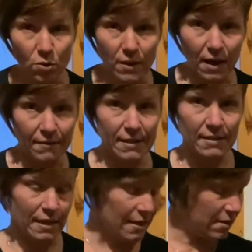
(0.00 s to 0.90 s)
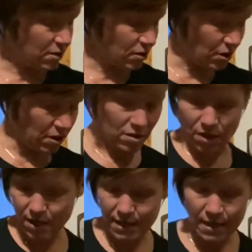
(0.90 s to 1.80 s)
the oven is turned
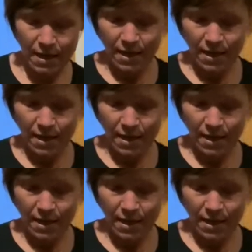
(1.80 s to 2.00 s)
on.